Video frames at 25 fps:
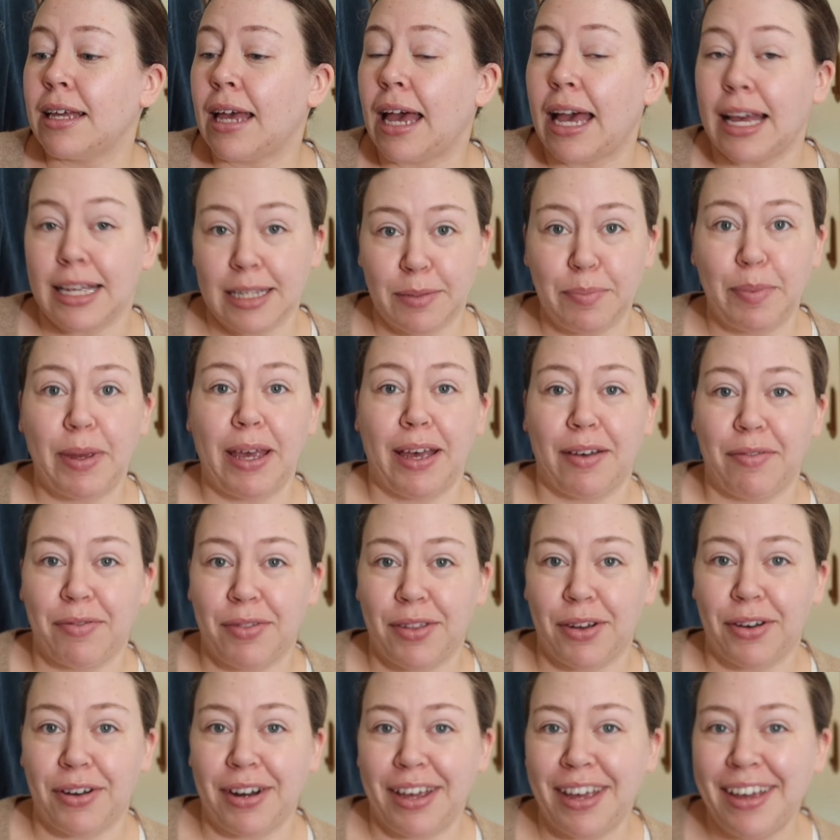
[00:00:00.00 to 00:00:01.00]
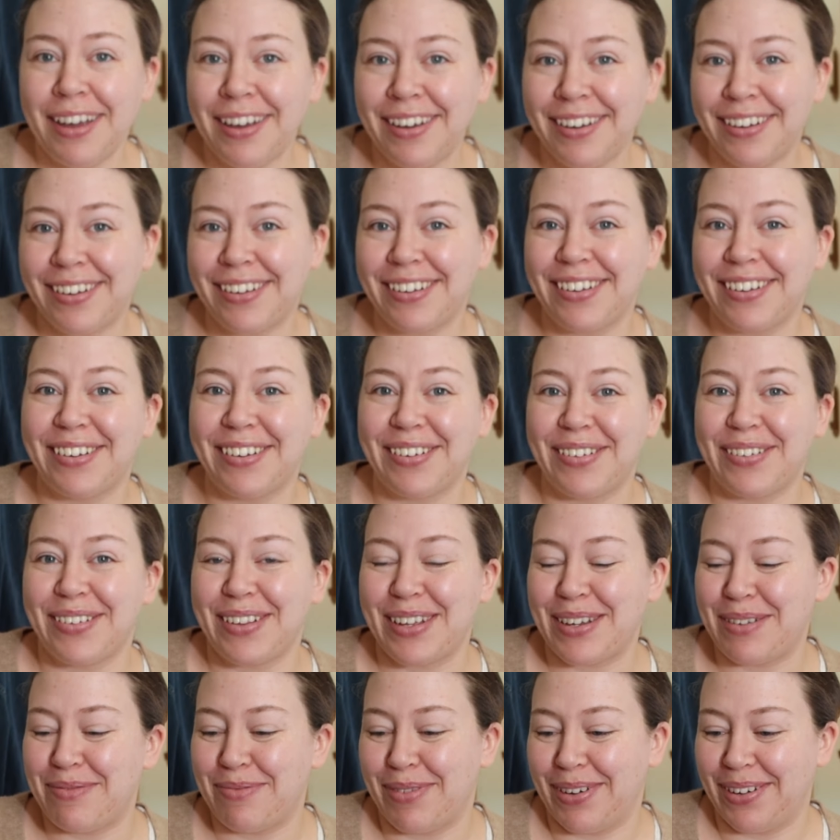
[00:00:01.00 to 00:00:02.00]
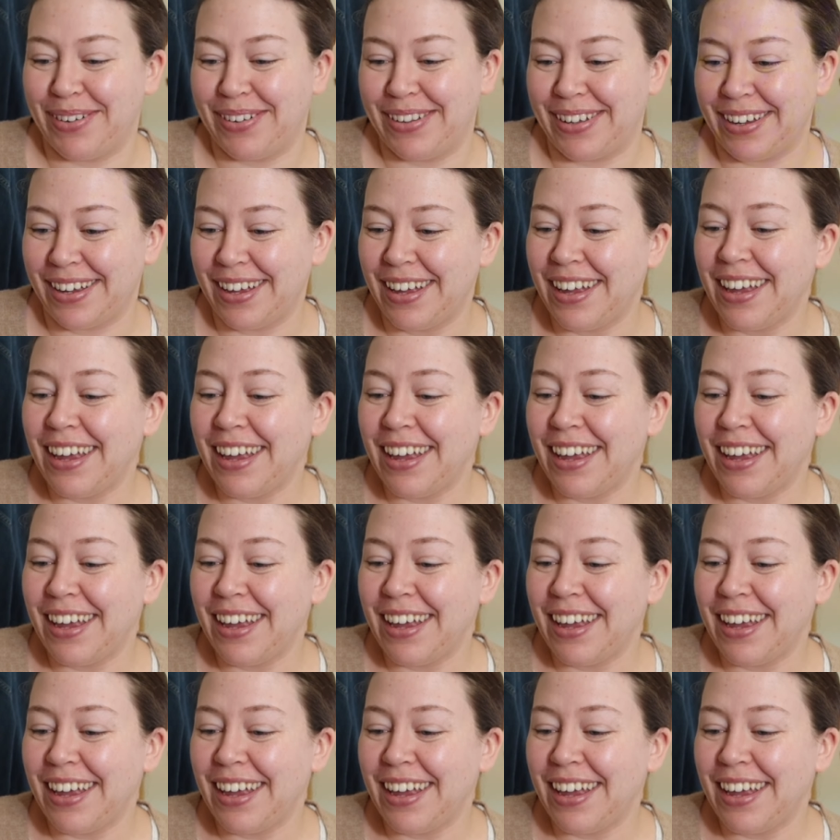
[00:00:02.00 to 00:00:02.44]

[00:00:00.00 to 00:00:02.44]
SPF 30. Holy moly.